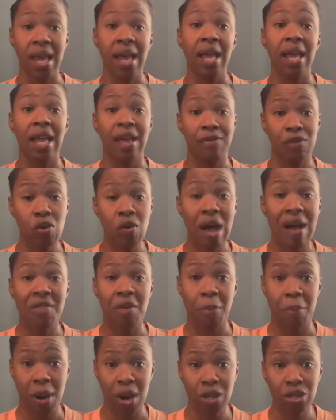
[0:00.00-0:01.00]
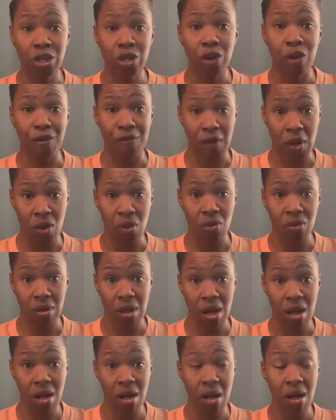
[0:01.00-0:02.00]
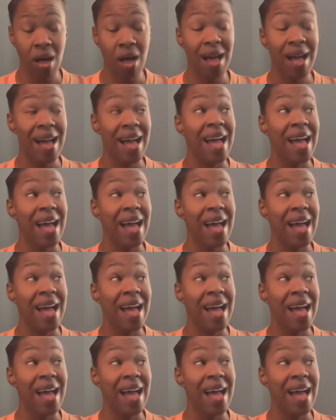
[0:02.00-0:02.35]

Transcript: If you have a personal phone call,